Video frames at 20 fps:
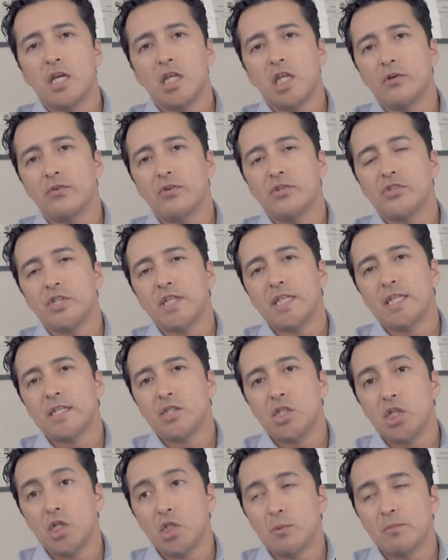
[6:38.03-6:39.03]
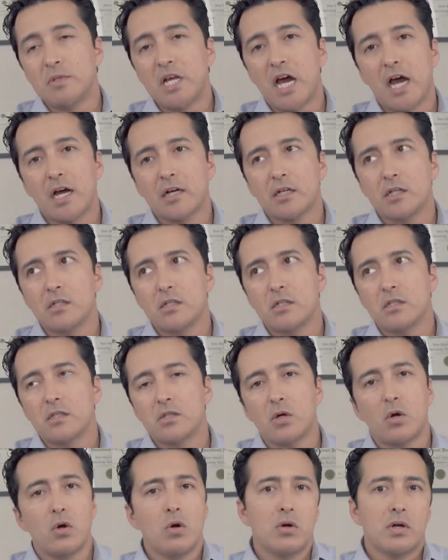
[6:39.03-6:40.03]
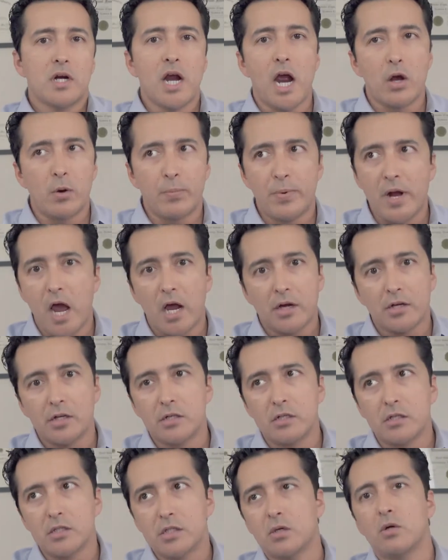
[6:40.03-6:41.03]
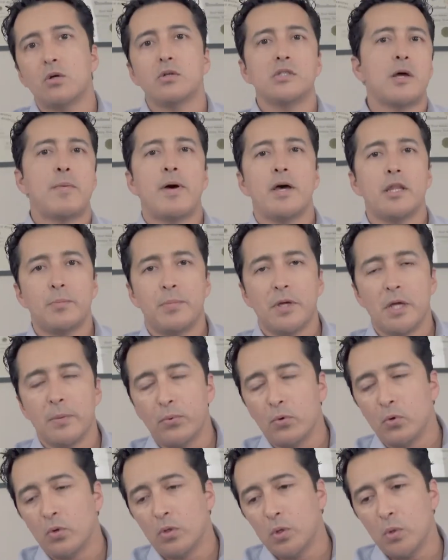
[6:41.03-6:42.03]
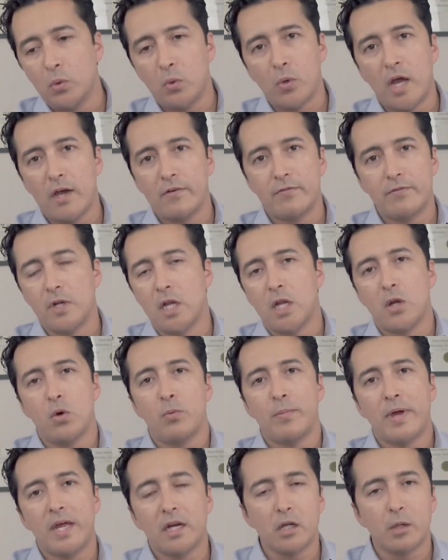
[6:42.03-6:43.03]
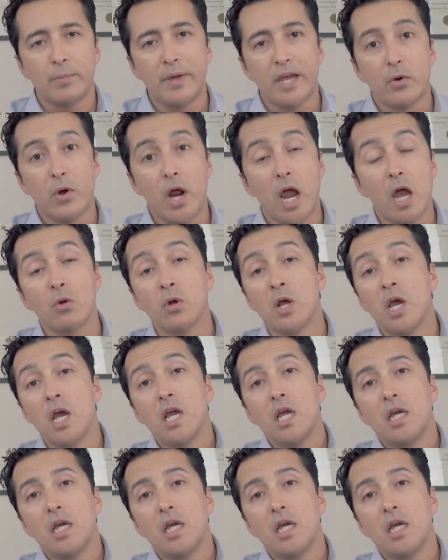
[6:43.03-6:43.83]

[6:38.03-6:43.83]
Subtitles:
you will see these YouTube doctors or chiropractors or some other people who have no medical background.